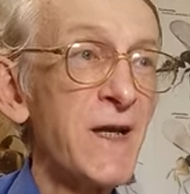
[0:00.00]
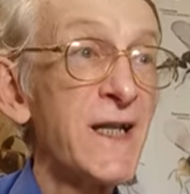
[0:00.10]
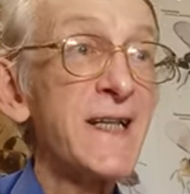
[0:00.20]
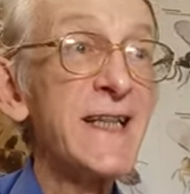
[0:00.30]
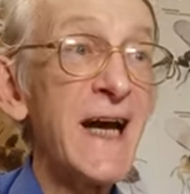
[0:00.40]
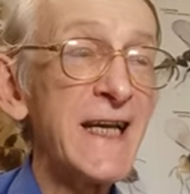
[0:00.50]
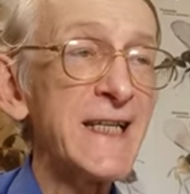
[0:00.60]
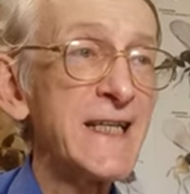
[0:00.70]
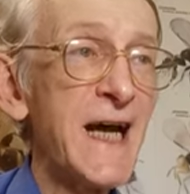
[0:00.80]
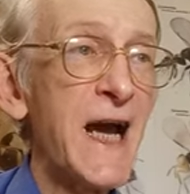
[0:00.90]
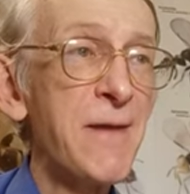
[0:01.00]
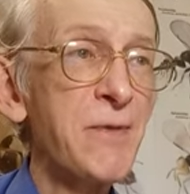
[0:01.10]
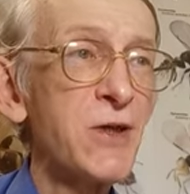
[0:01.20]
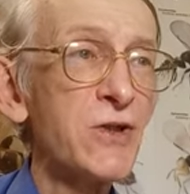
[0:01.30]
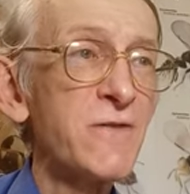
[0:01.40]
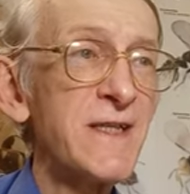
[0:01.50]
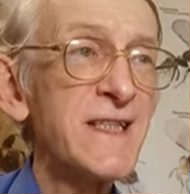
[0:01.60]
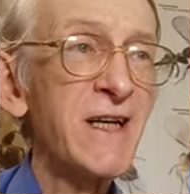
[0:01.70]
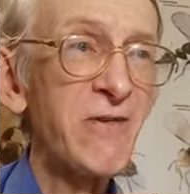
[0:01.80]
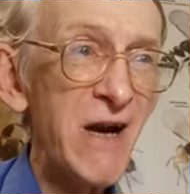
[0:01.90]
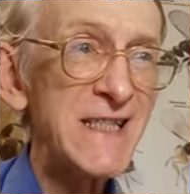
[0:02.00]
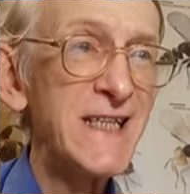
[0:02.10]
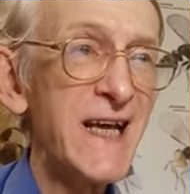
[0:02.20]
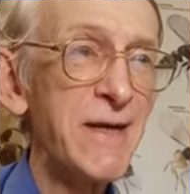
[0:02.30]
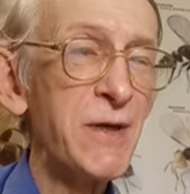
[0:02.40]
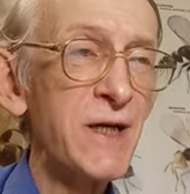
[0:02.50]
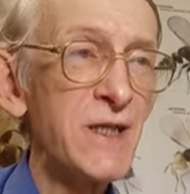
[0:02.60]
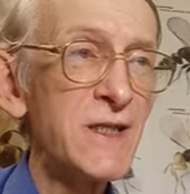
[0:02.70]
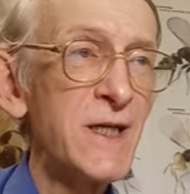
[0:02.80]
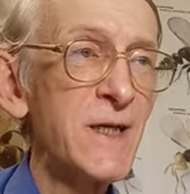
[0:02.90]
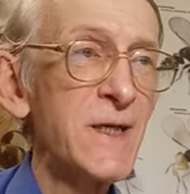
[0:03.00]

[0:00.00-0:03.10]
at night time because of these crazy neighbors.